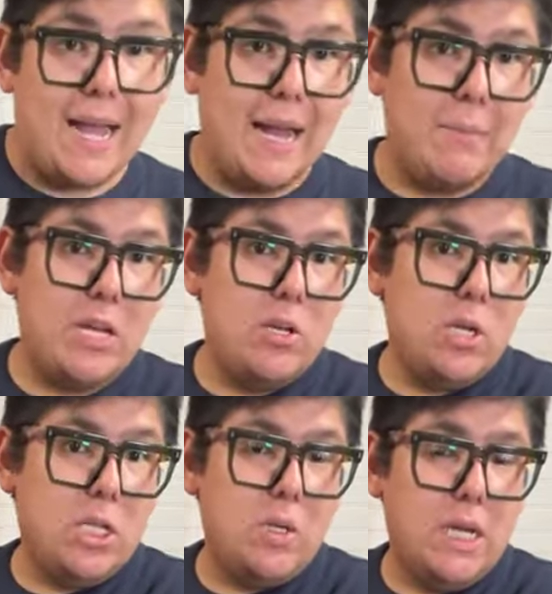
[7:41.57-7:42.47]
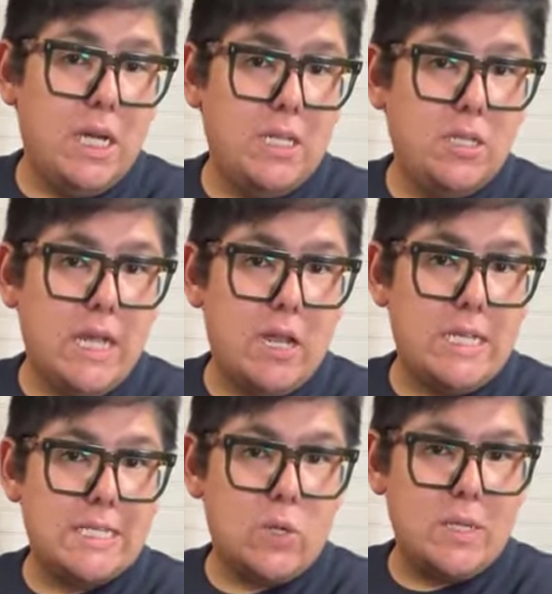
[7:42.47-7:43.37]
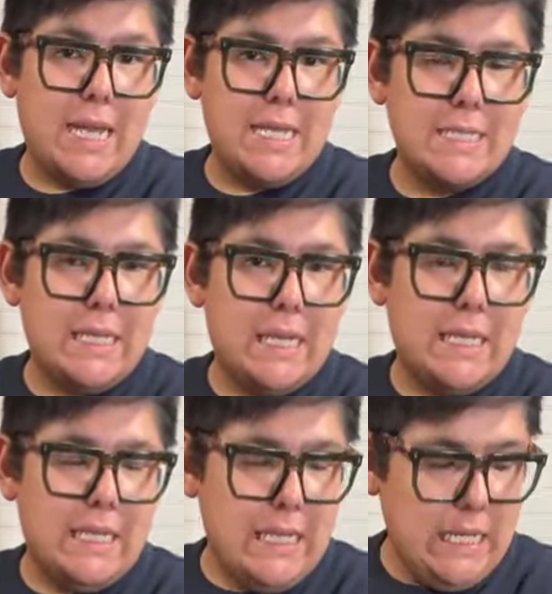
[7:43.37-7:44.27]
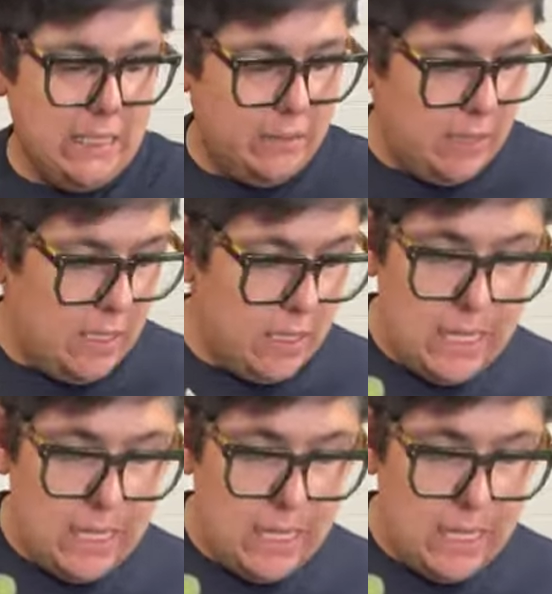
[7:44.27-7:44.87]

I got my new glue gun. Look how it's so nice and clean.